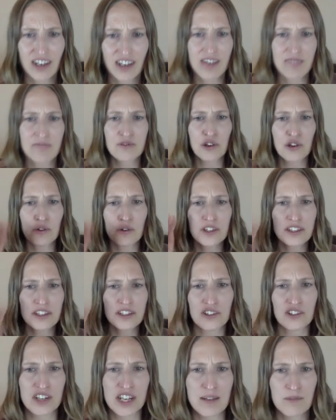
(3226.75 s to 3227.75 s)
I know that
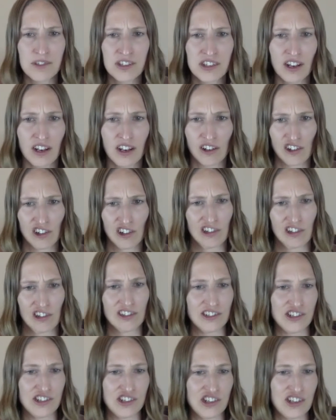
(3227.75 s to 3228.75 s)
your name is not
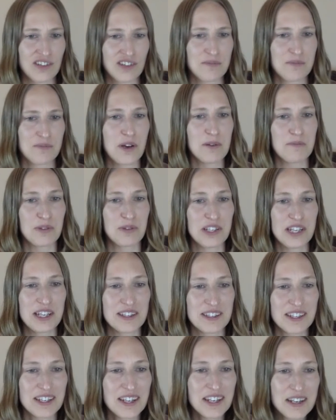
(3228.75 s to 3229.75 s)
Earlj, but
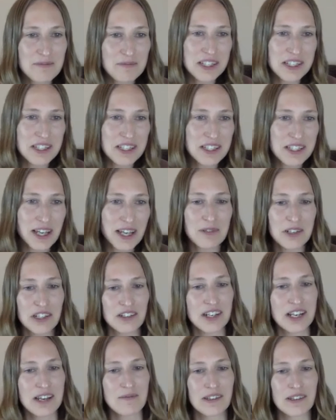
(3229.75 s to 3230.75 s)
please type what your
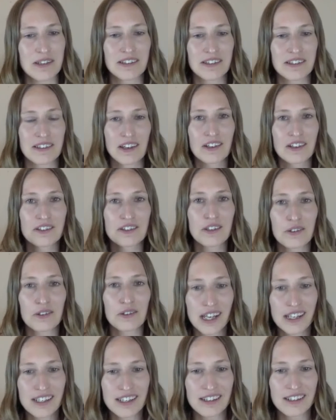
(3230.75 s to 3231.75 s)
name is. So
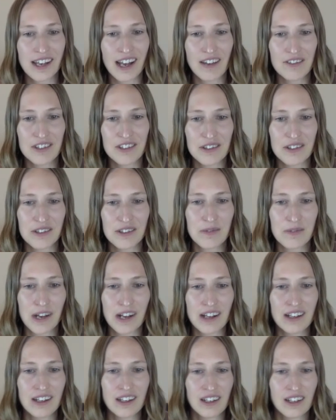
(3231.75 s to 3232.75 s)
glad to have you as
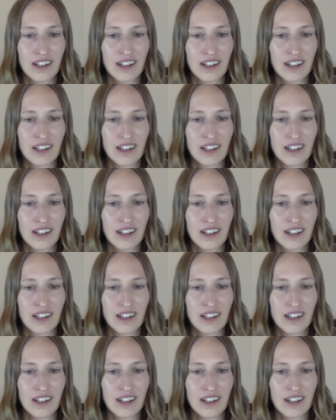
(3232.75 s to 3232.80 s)
well.